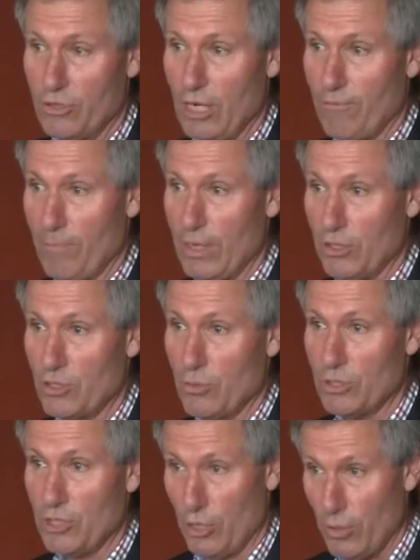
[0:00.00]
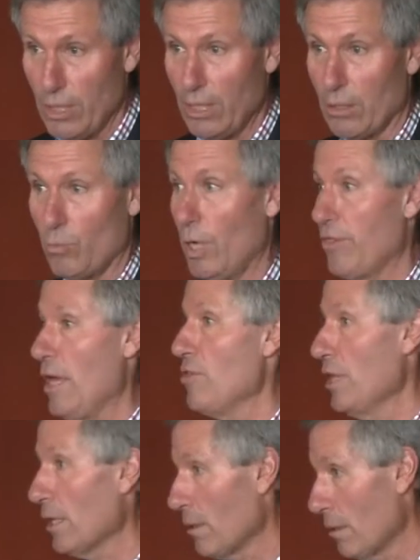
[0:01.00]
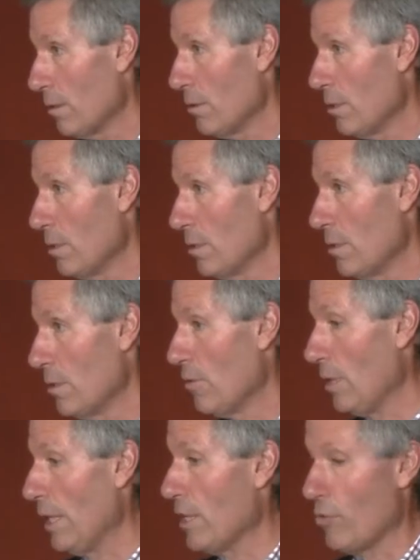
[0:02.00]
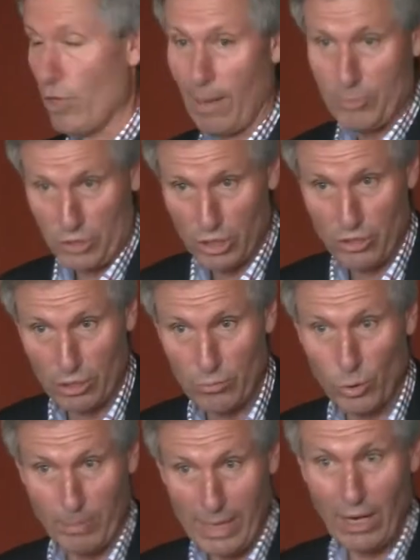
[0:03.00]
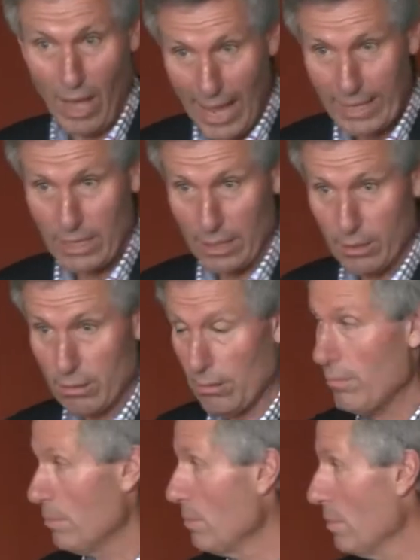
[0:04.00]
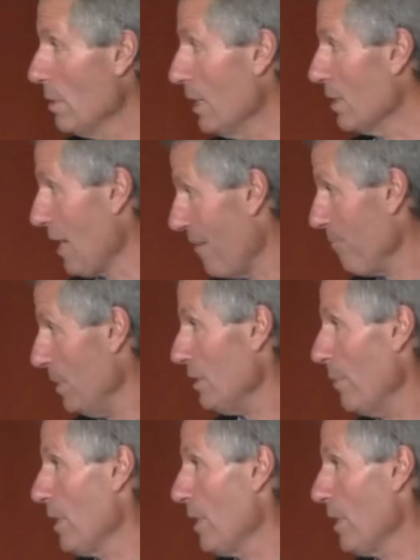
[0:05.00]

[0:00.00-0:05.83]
Chief Minister is doing and what they think the Leader of the Opposition would be like in government.